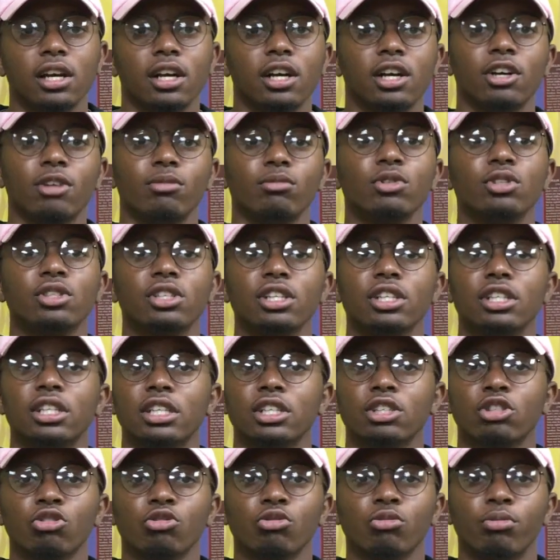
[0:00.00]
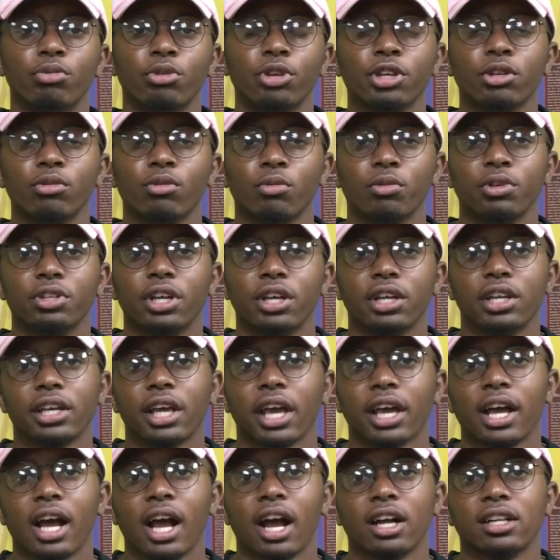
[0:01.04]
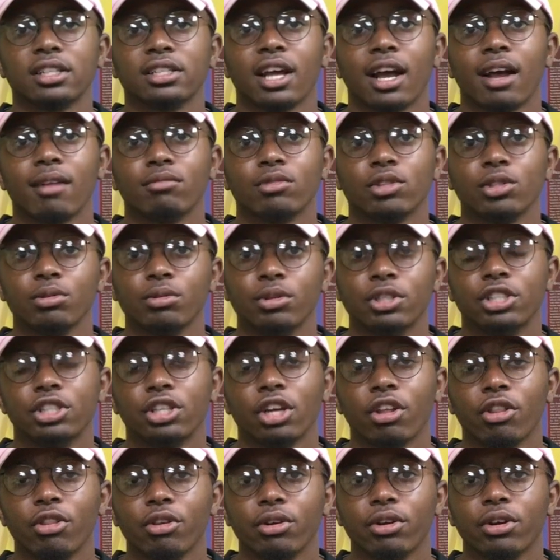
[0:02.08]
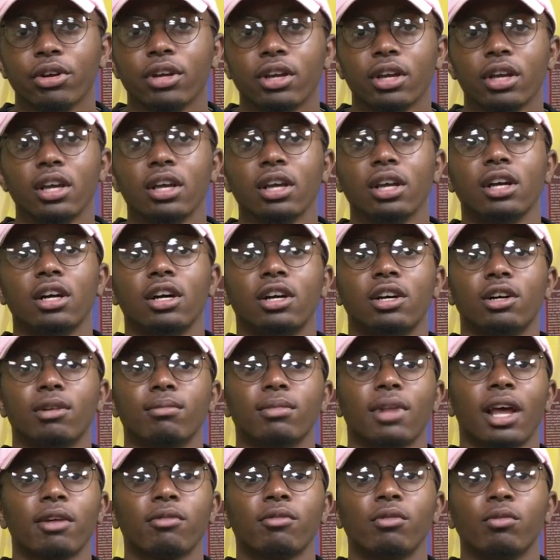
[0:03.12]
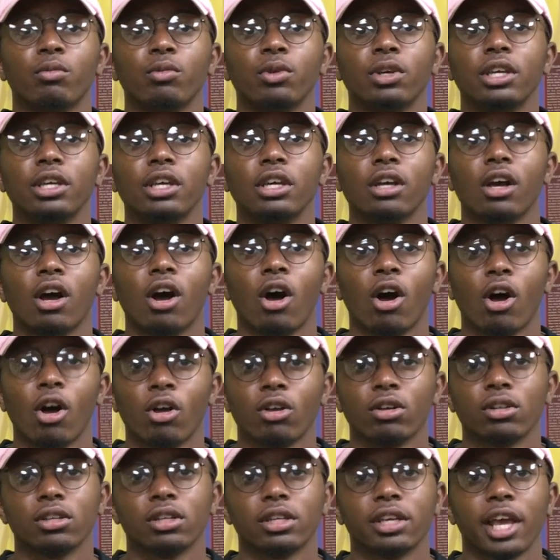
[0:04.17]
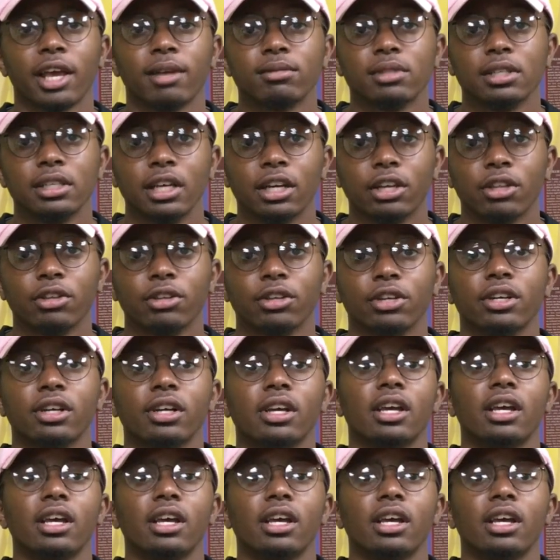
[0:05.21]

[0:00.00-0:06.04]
Um, you see this through BRYC when we dedicate our time to each other um, like when we all came together